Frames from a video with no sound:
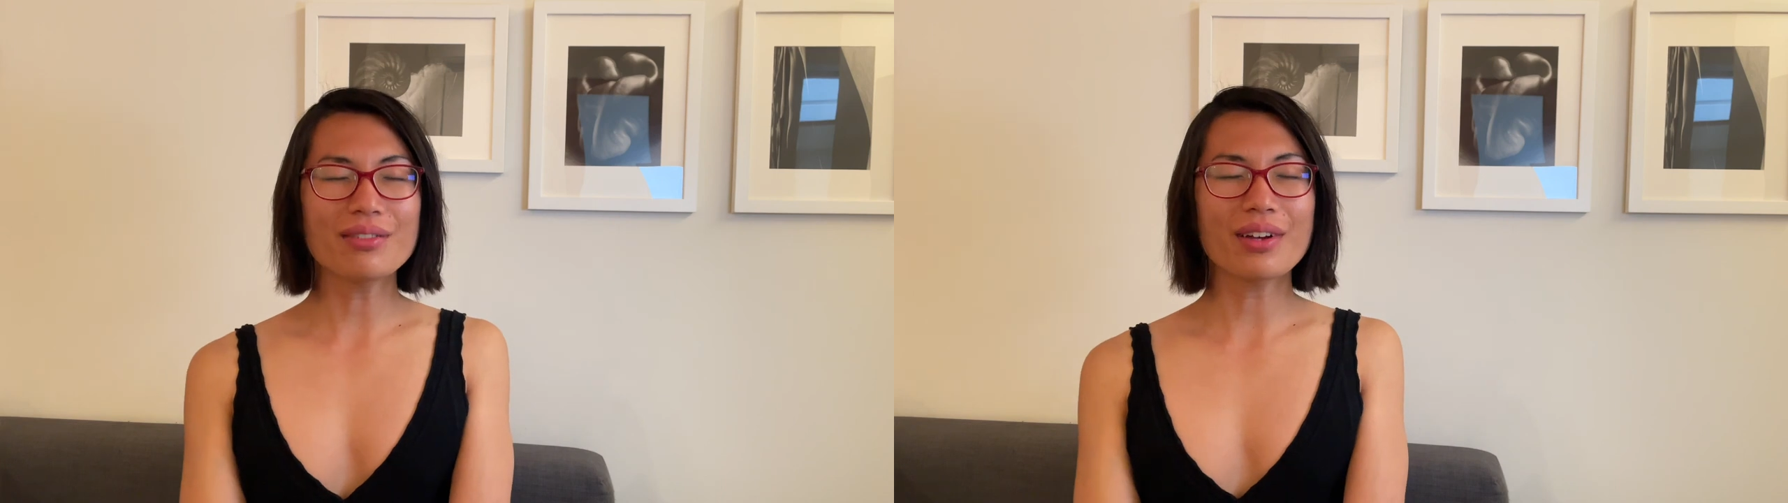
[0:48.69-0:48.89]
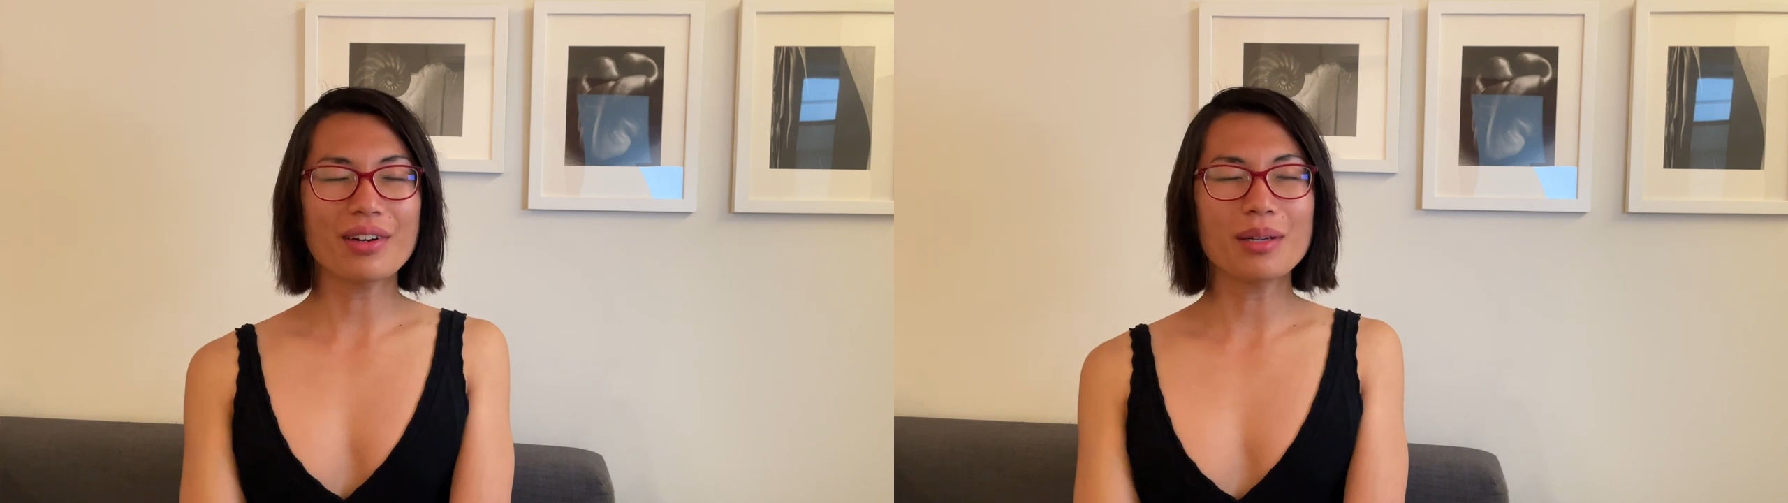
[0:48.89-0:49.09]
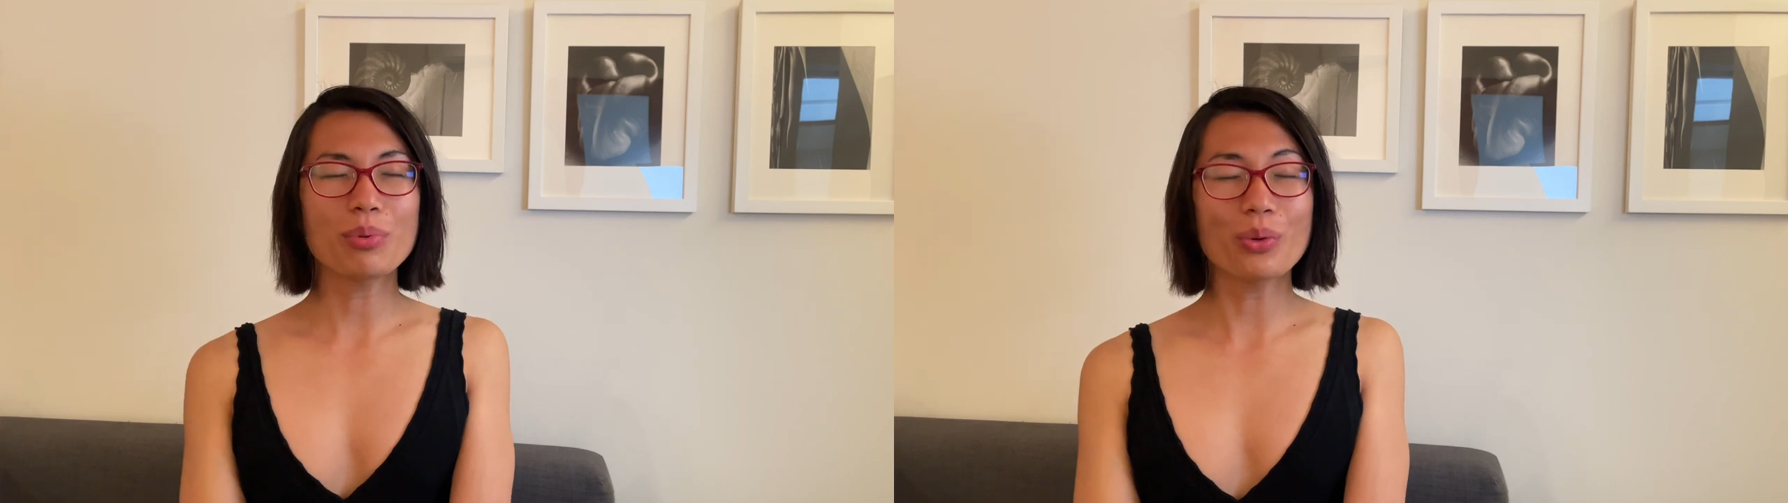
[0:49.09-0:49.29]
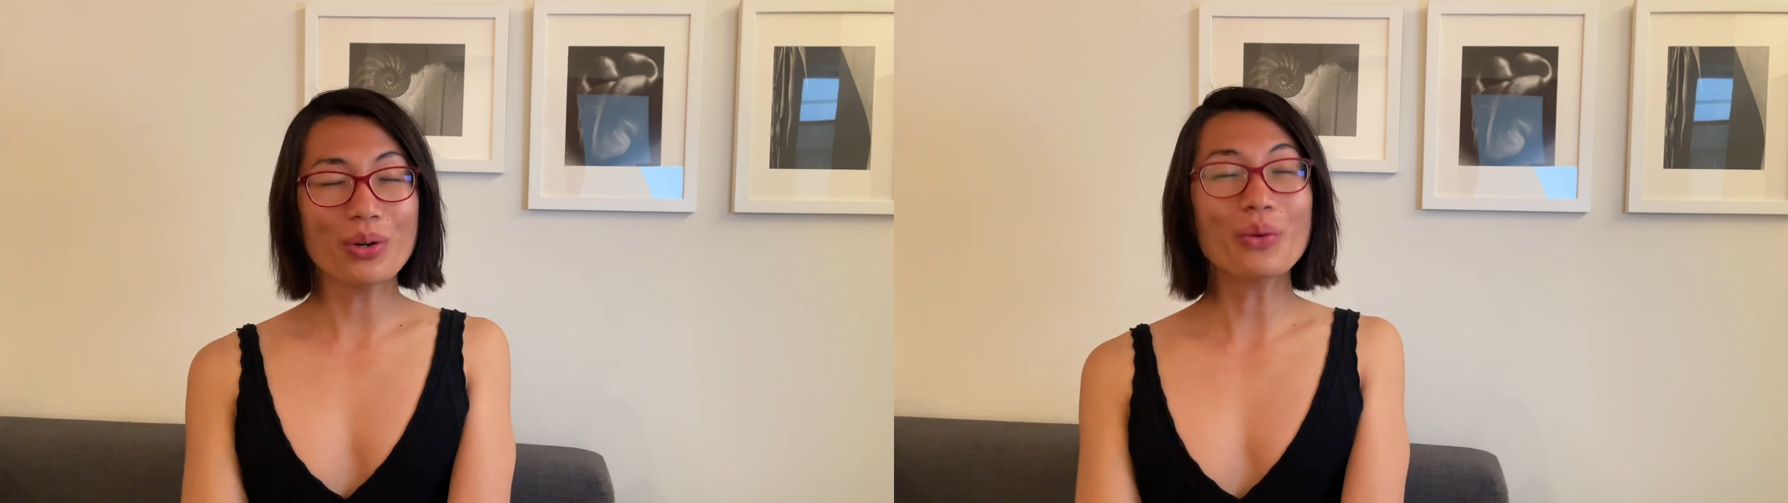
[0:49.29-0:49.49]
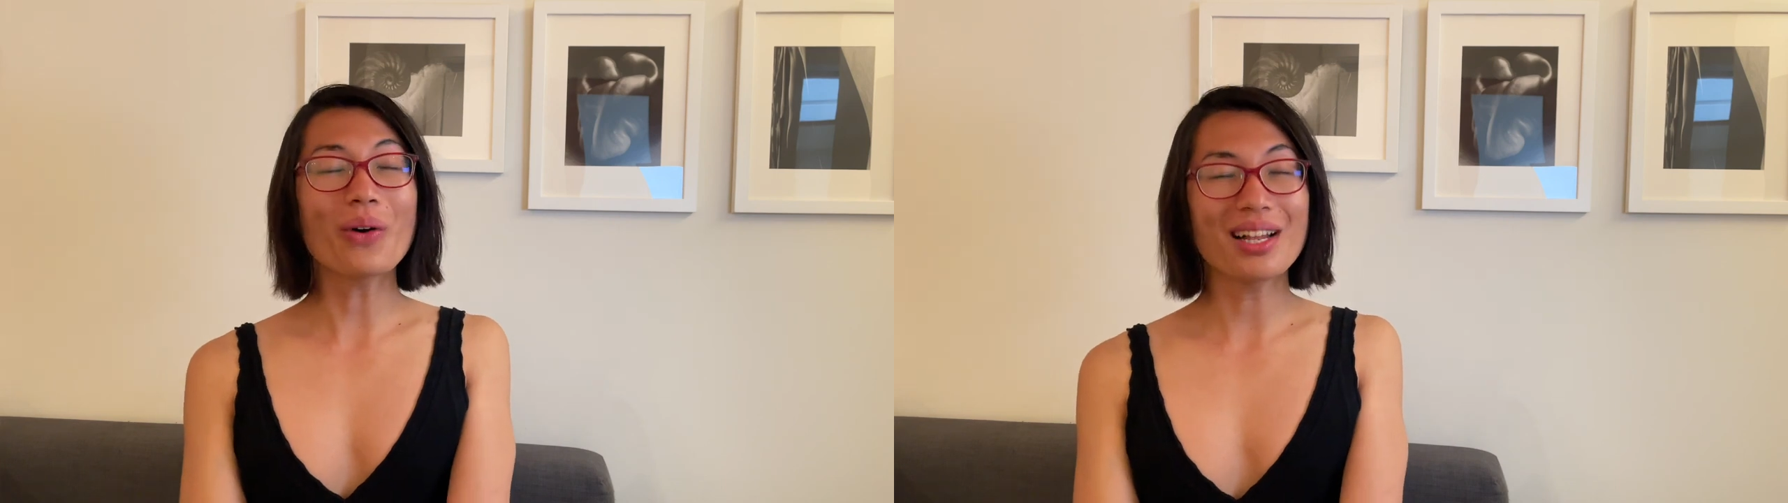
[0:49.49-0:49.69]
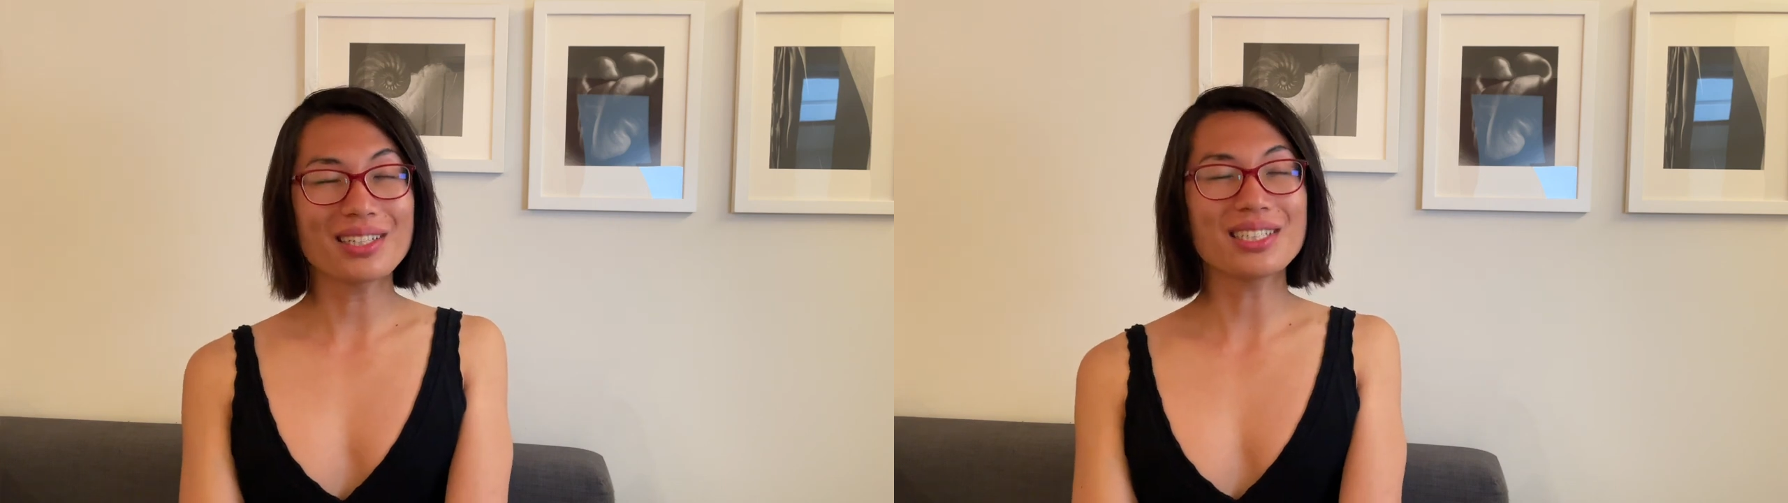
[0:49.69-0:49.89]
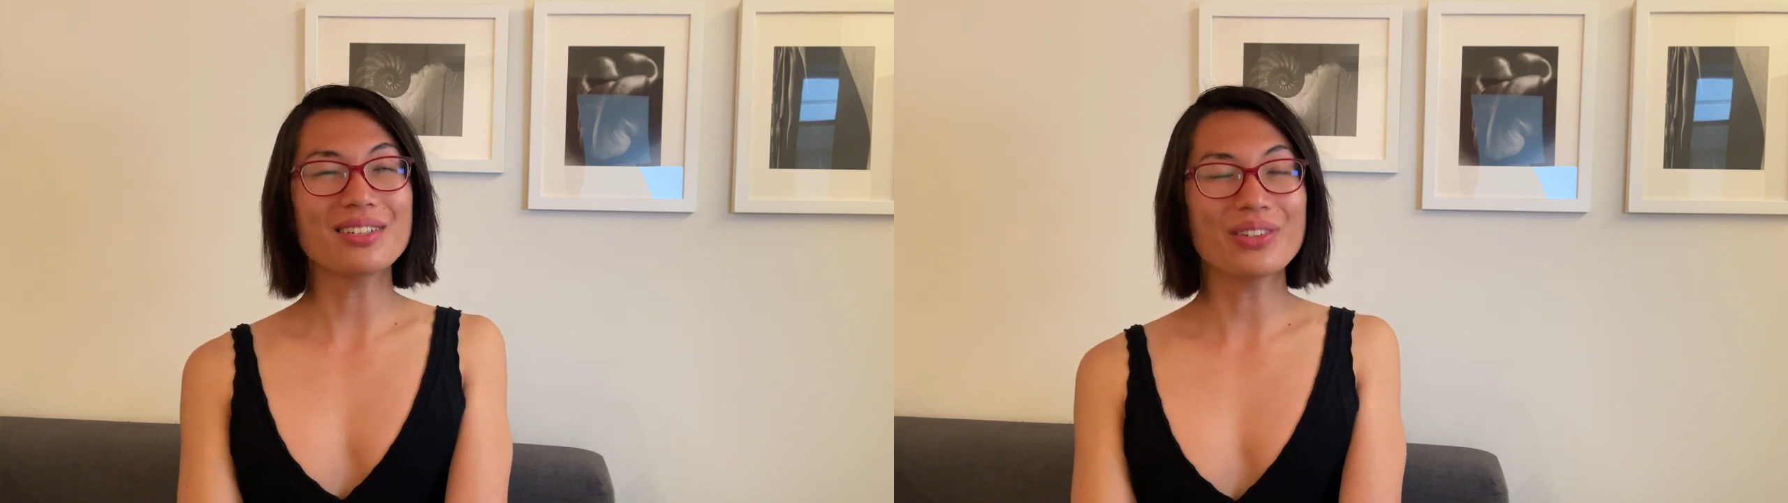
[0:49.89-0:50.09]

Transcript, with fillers: very poor quality